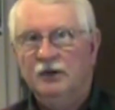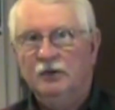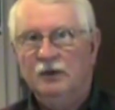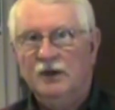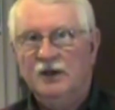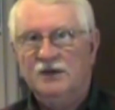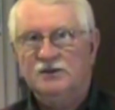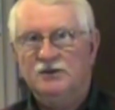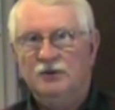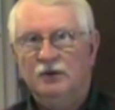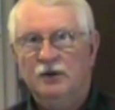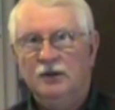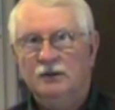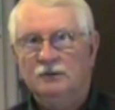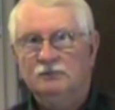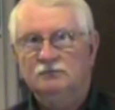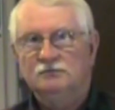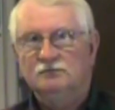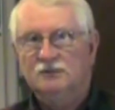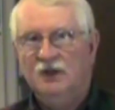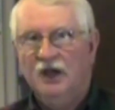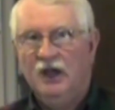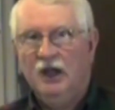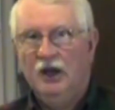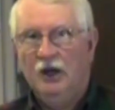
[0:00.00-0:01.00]
restaurant,
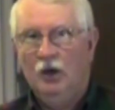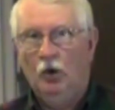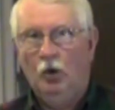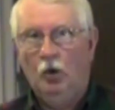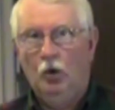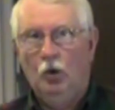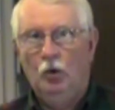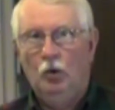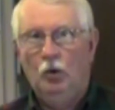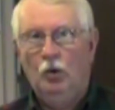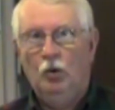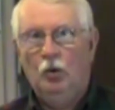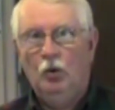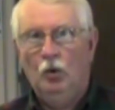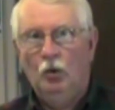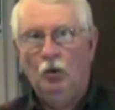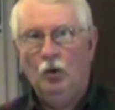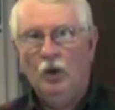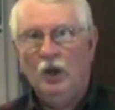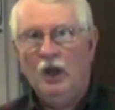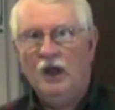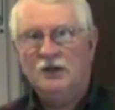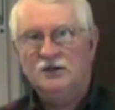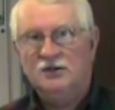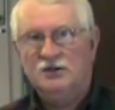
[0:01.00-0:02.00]
and a whole
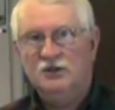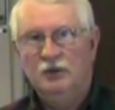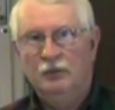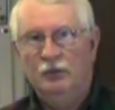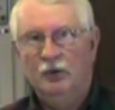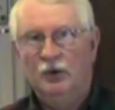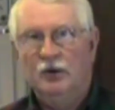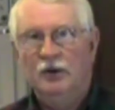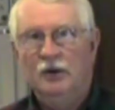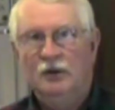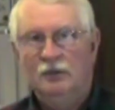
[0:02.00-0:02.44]
lot cheaper.